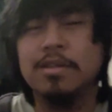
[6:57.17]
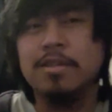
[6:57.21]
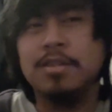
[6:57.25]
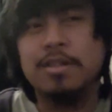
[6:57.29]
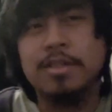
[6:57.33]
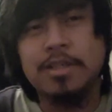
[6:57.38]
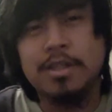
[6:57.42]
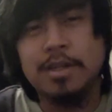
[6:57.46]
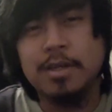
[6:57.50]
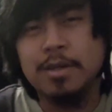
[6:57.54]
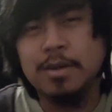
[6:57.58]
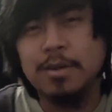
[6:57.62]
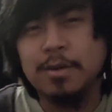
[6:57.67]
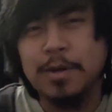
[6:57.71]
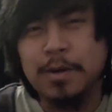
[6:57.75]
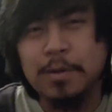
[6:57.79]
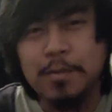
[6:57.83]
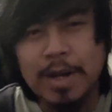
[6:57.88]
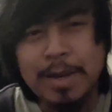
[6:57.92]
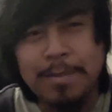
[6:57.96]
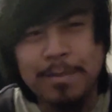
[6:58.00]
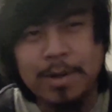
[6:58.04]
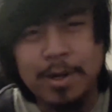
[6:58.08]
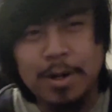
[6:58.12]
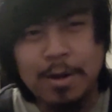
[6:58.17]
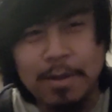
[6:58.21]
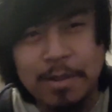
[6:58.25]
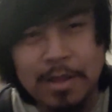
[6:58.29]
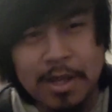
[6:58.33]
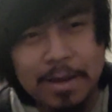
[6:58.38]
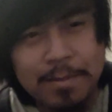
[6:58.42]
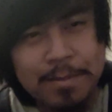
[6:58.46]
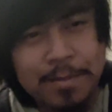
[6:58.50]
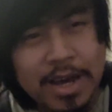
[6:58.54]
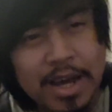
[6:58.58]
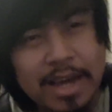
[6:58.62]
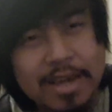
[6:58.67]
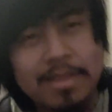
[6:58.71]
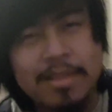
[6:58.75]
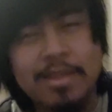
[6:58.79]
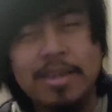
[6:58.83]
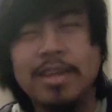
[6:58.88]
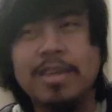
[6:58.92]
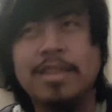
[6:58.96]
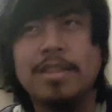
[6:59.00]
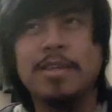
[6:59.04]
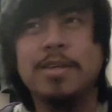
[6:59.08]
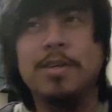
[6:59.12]
So, to wrap it all up, I
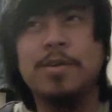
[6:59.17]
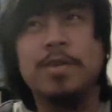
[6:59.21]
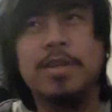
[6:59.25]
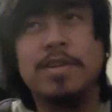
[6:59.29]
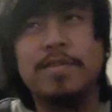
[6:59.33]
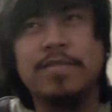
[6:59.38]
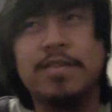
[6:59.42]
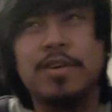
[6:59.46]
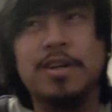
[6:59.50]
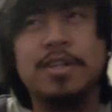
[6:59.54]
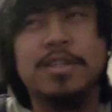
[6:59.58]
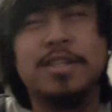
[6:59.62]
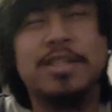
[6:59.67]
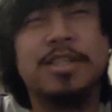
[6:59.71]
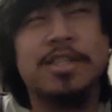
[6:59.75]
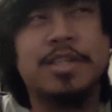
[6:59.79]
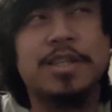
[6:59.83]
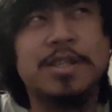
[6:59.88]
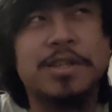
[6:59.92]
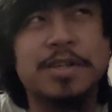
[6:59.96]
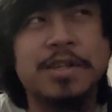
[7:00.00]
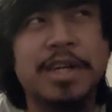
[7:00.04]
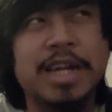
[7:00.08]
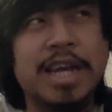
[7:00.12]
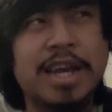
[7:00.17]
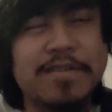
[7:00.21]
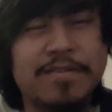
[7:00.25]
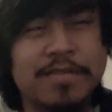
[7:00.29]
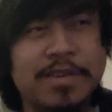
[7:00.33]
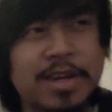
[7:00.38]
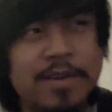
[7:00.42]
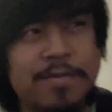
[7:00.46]
think the universe could have